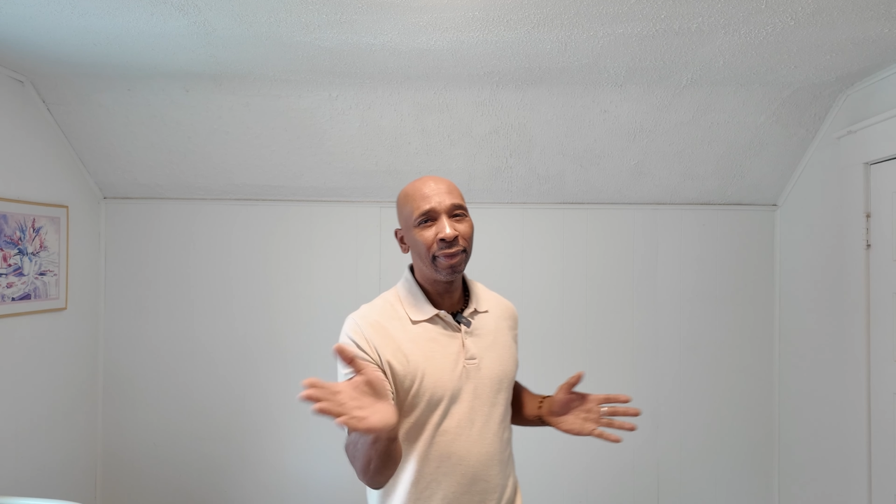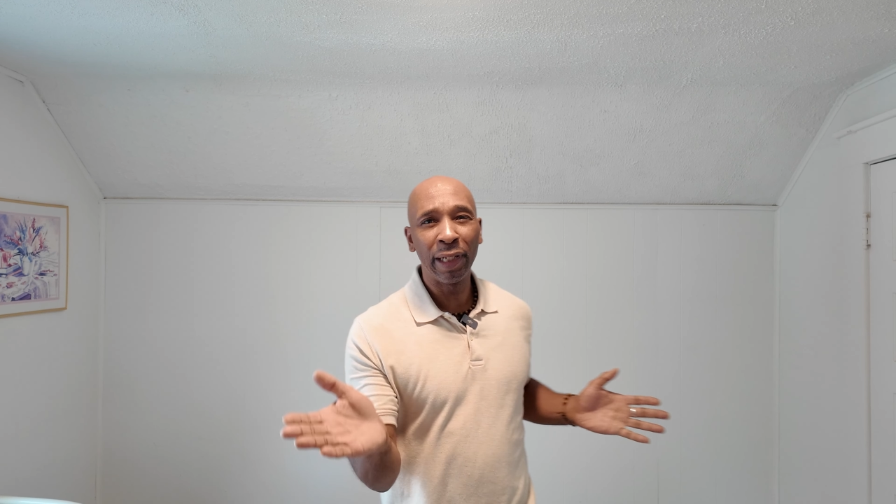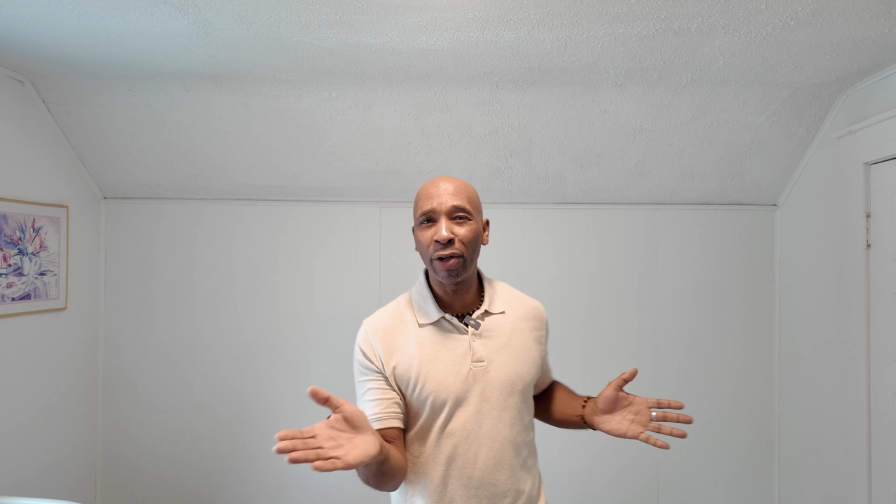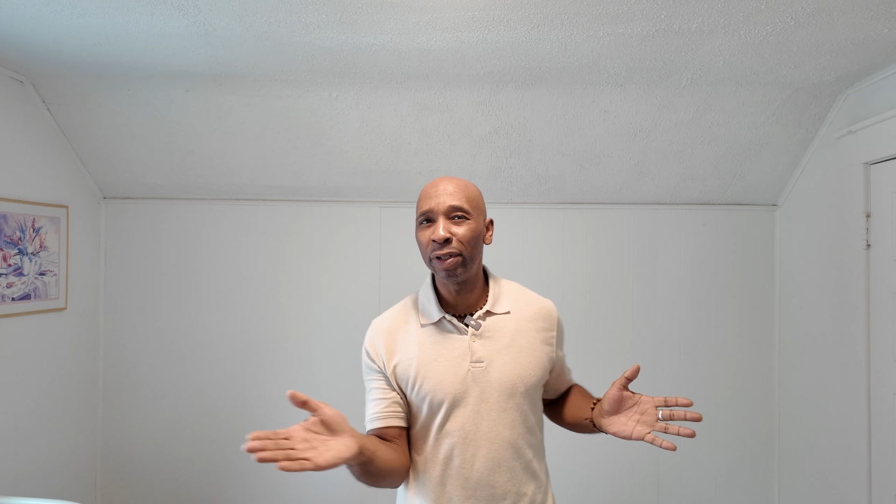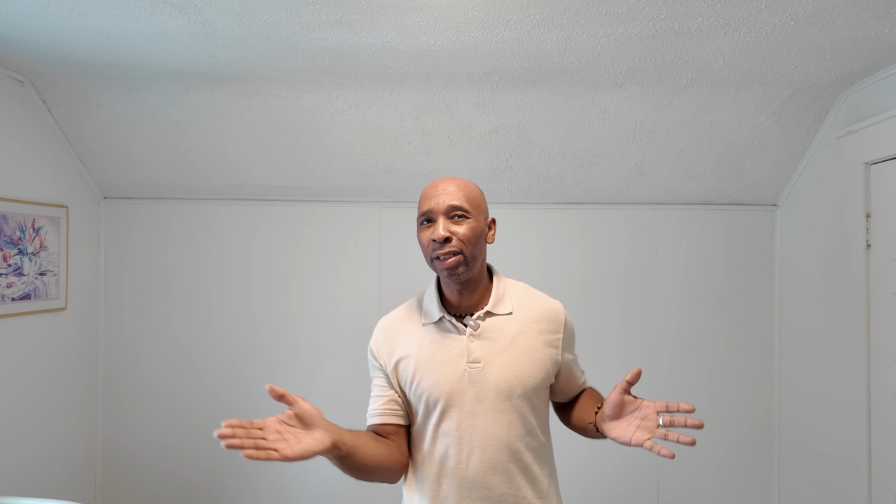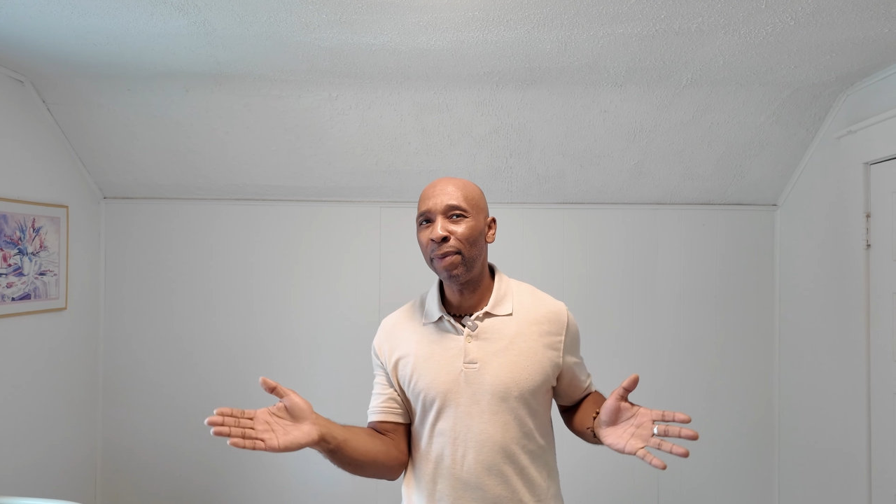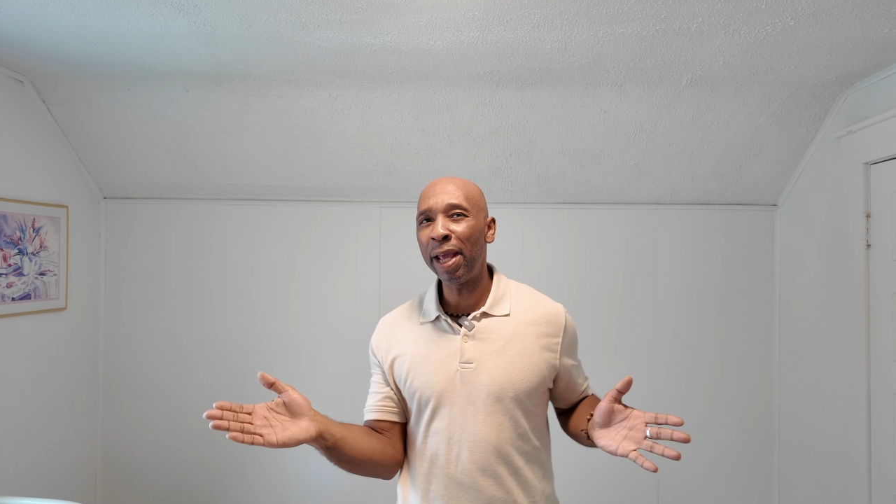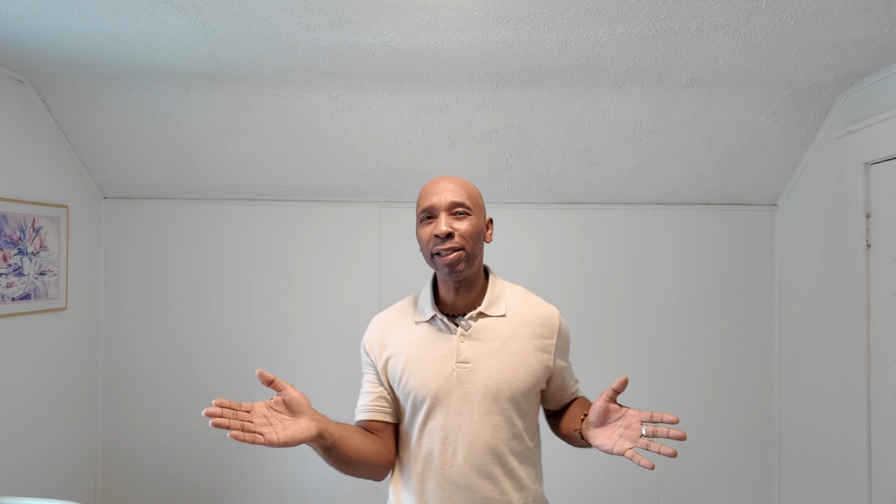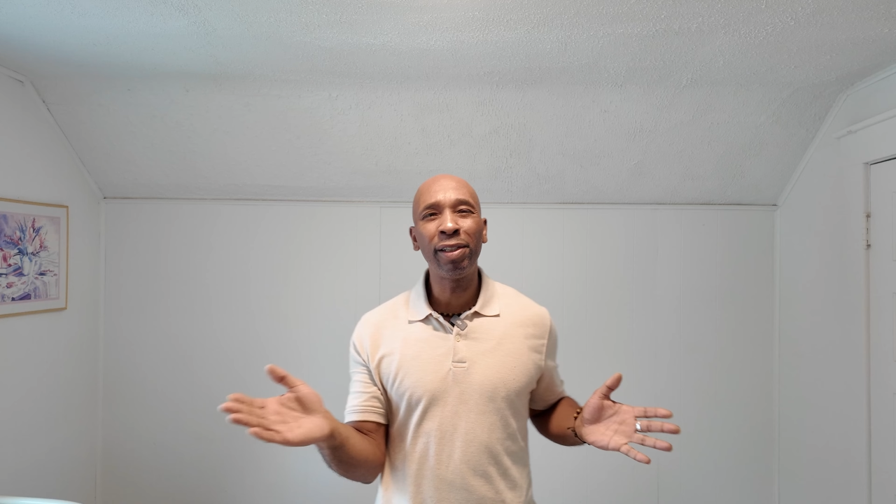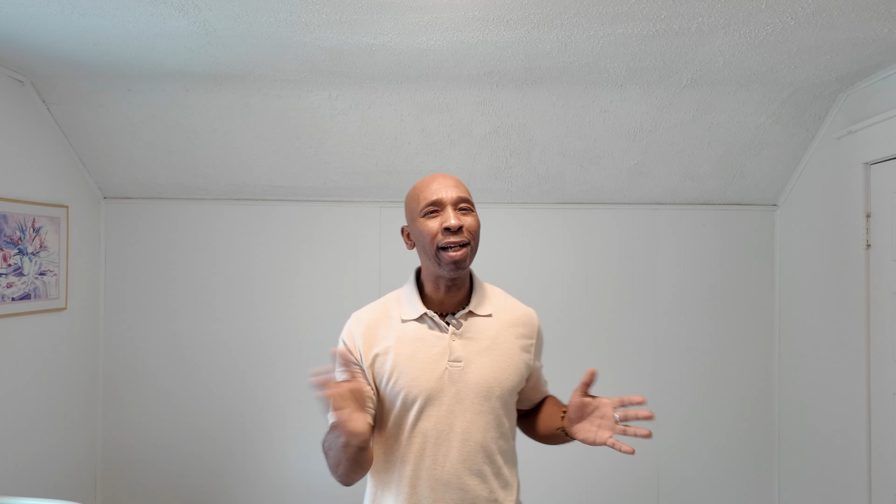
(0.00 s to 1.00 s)
Learning
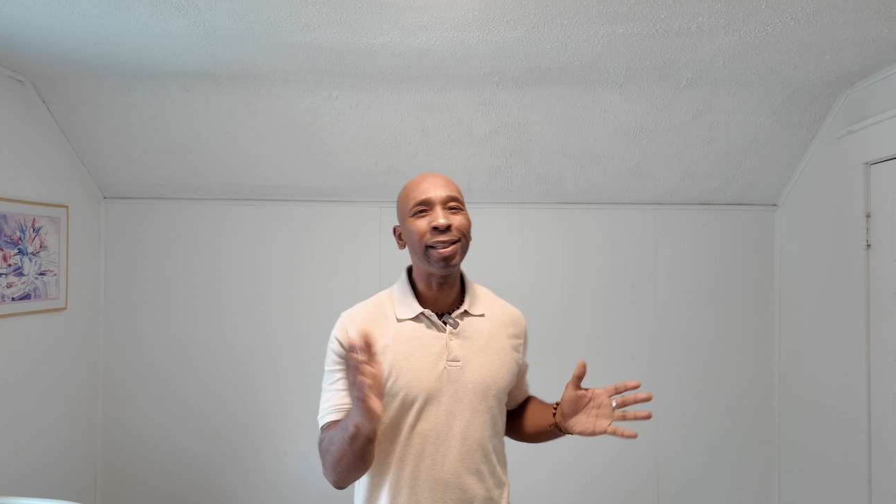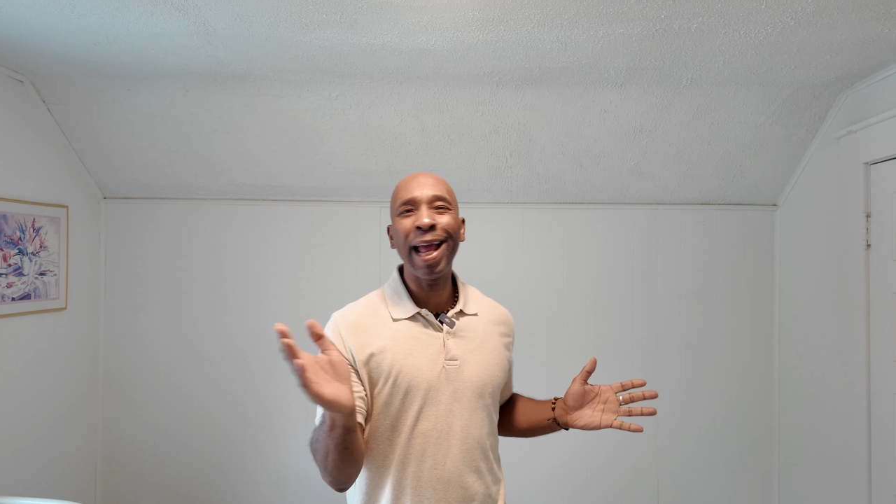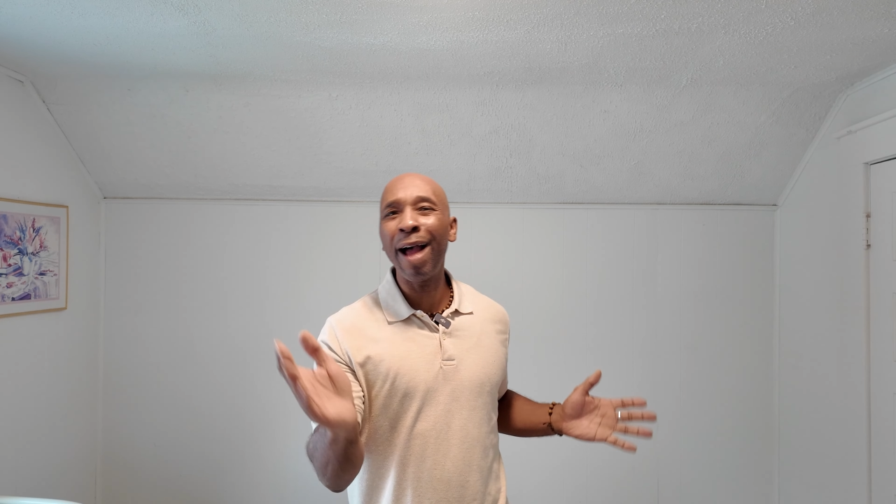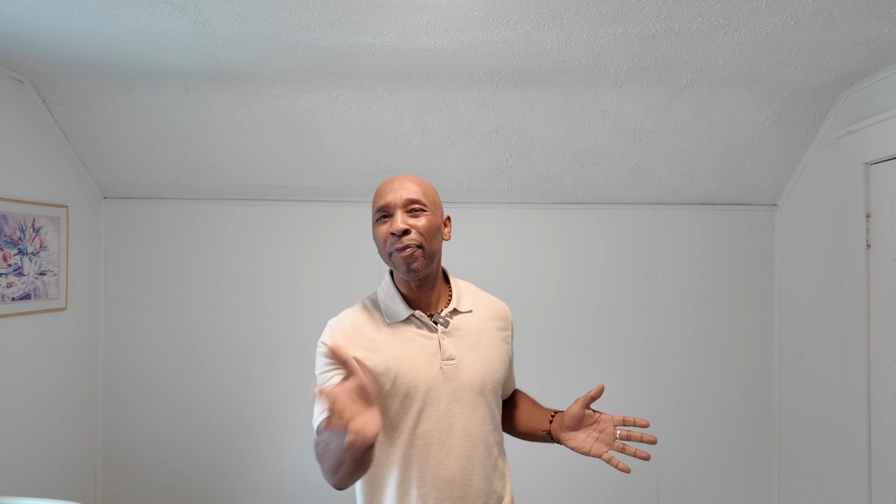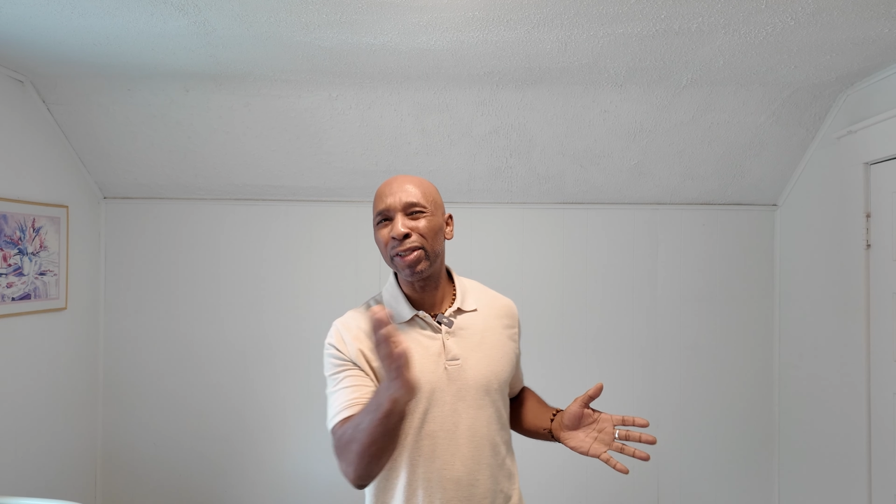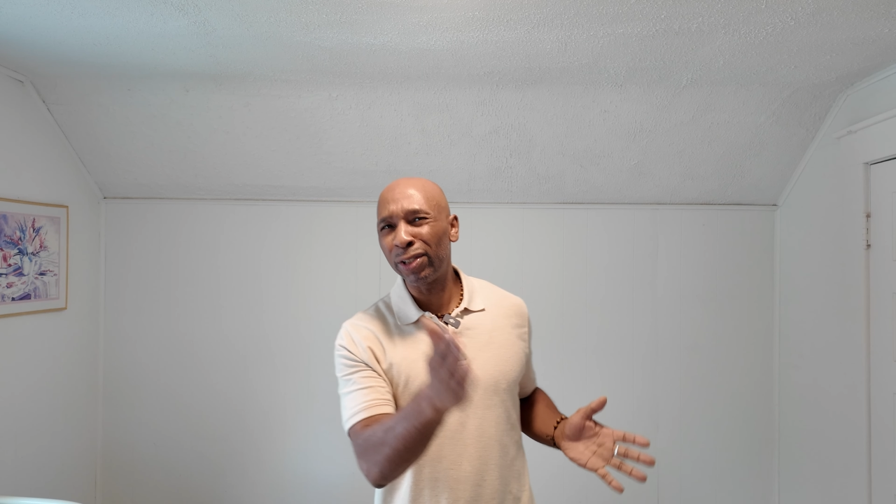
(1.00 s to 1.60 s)
Spanish doesn't have to